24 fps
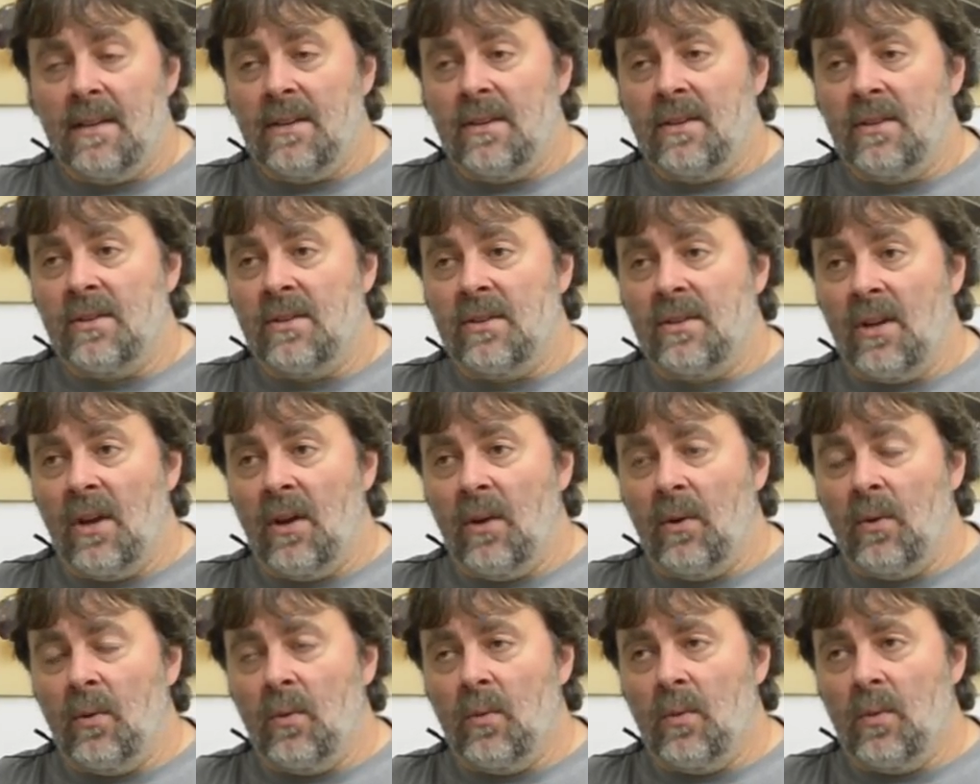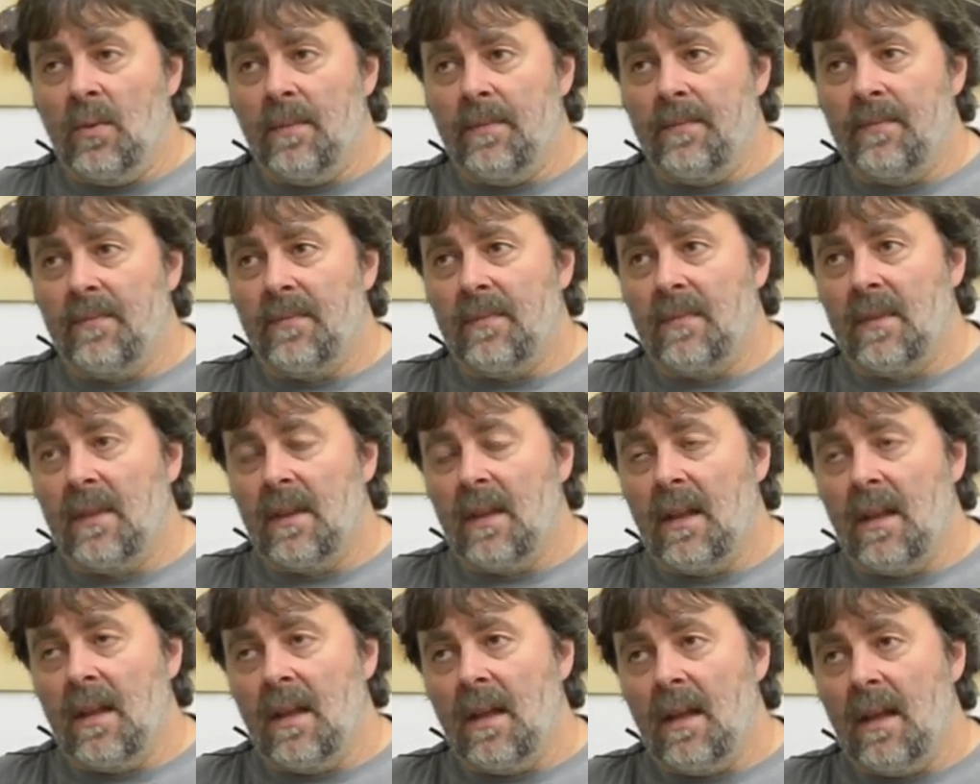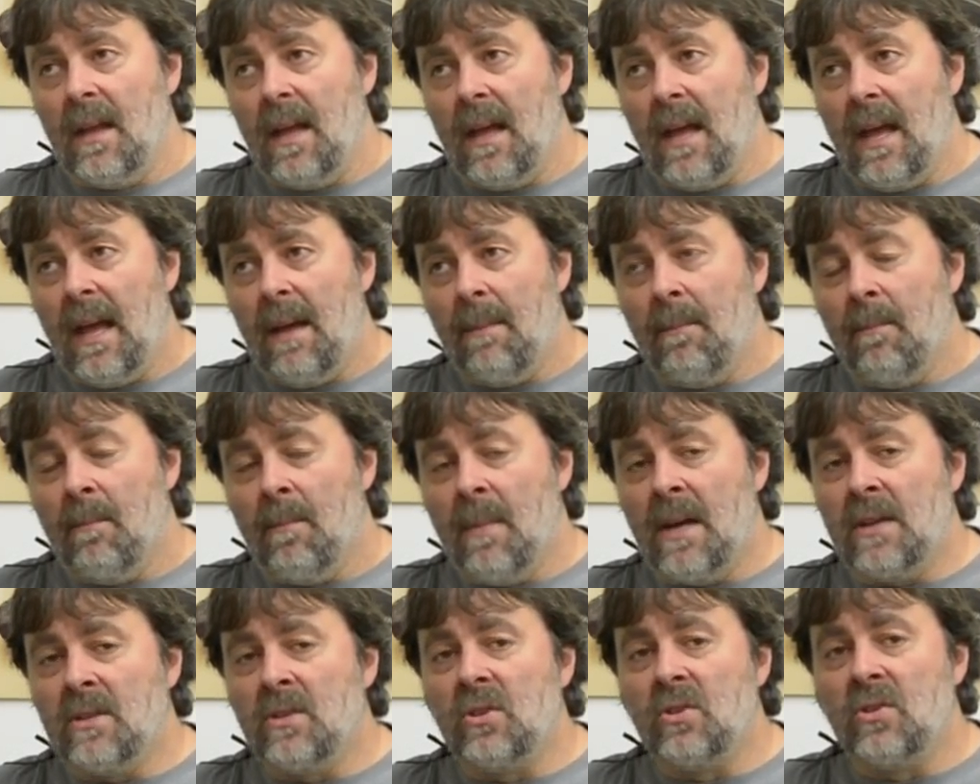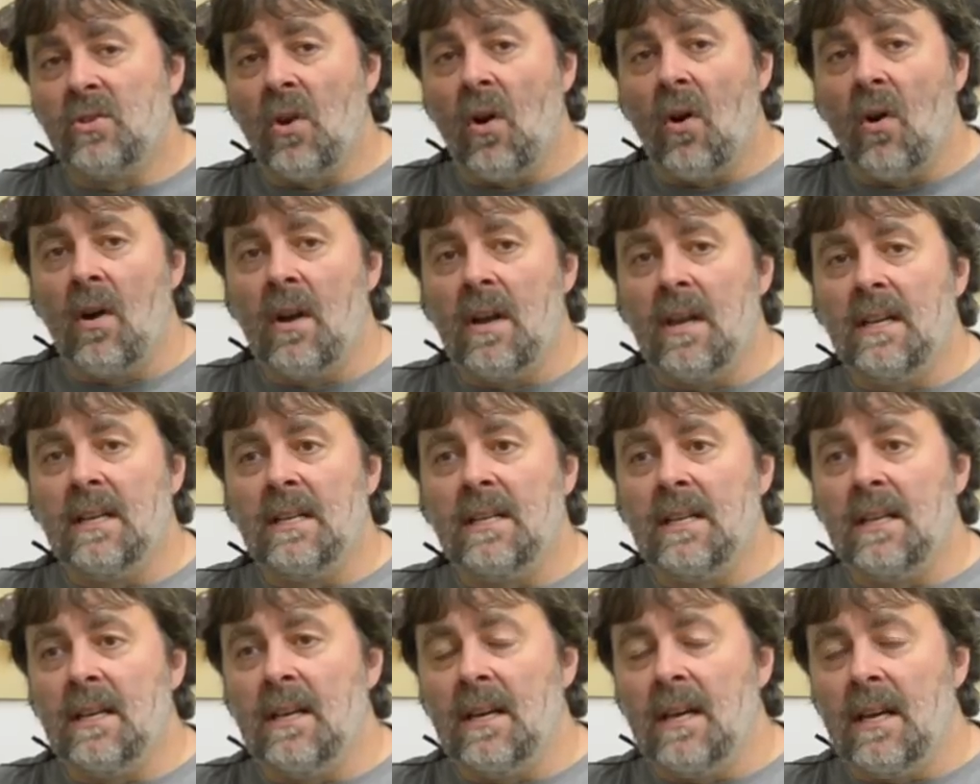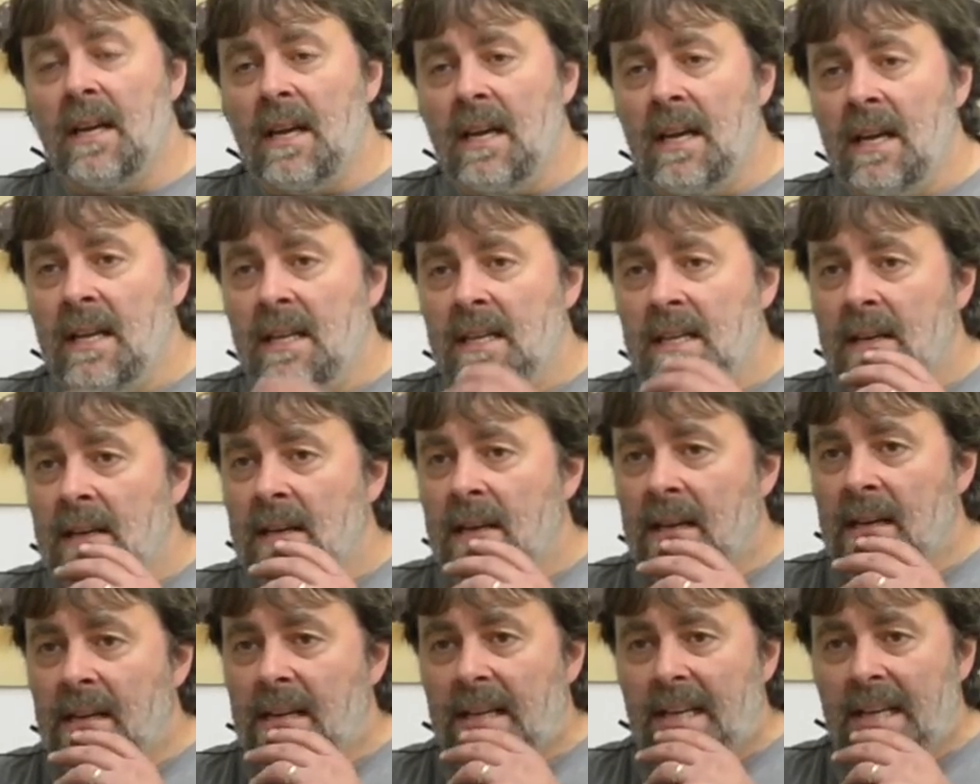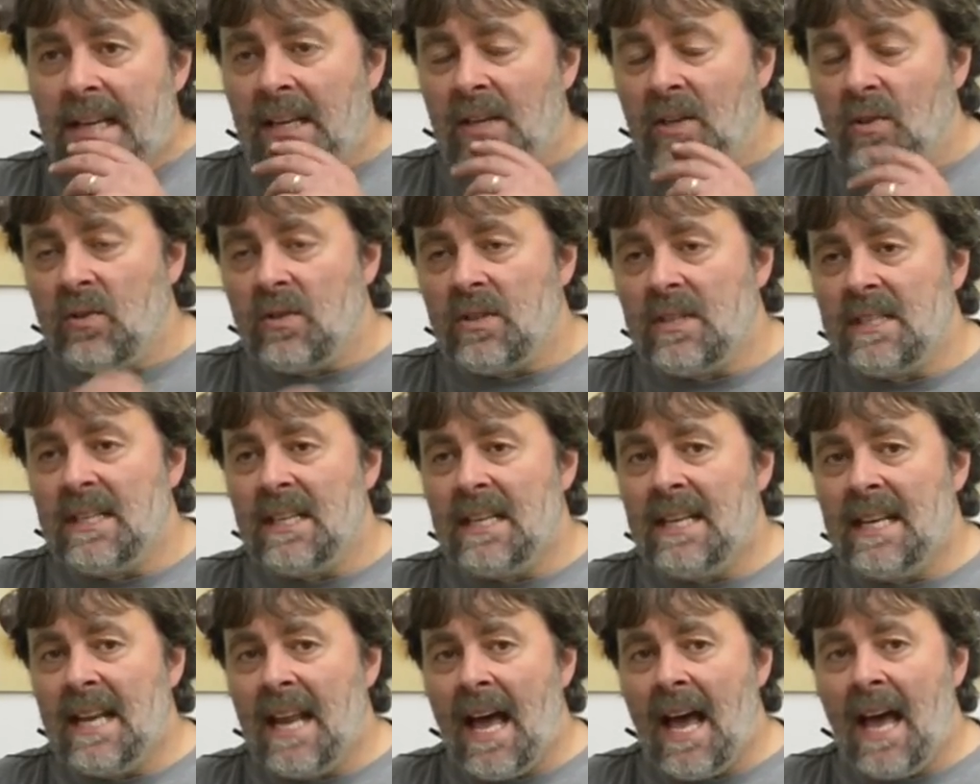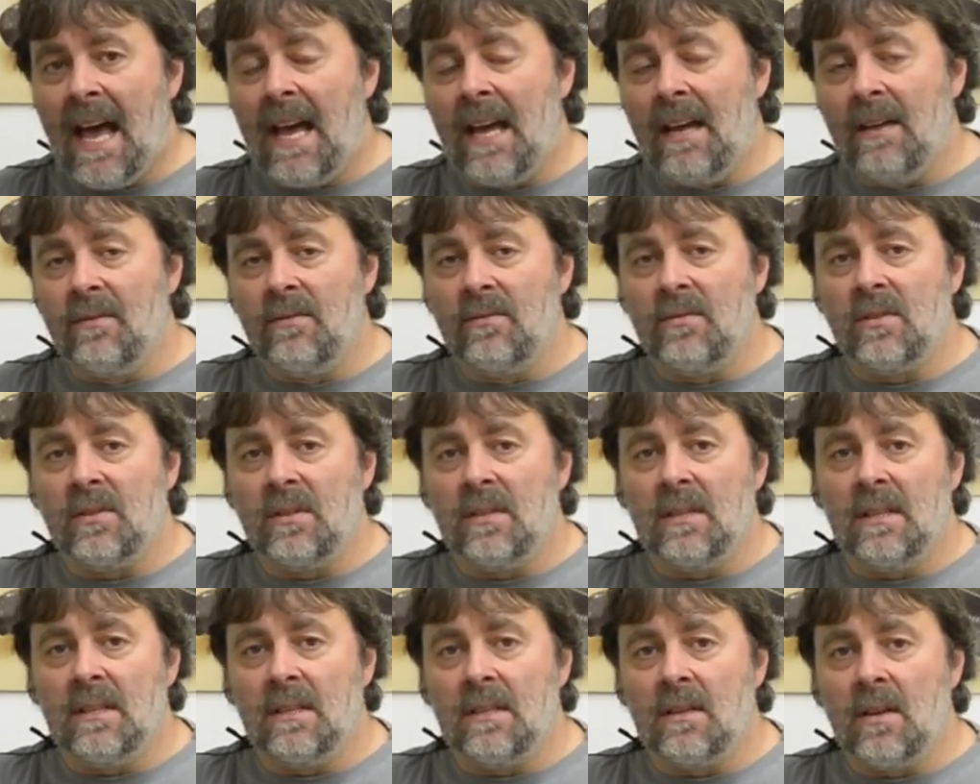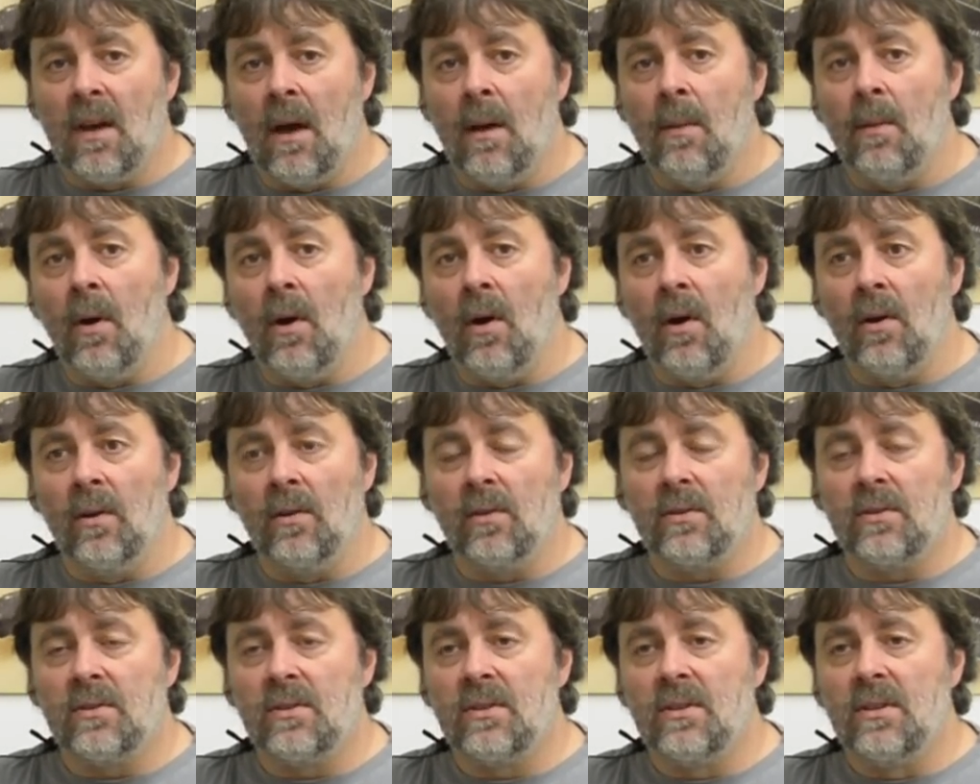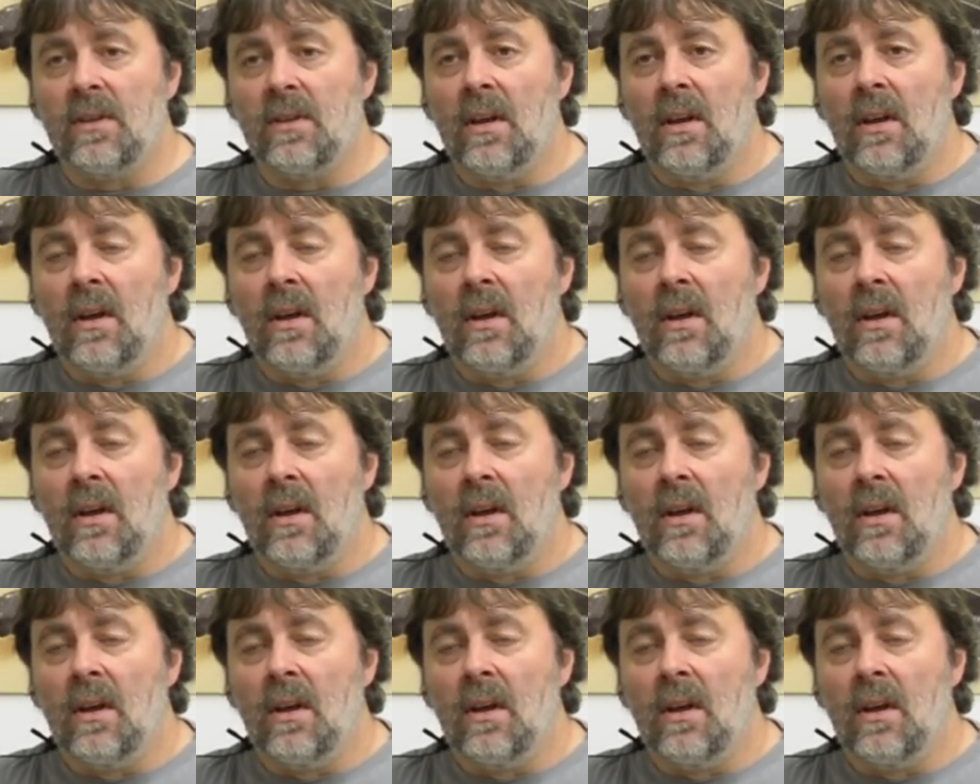So my start into interest in knives and tomahawks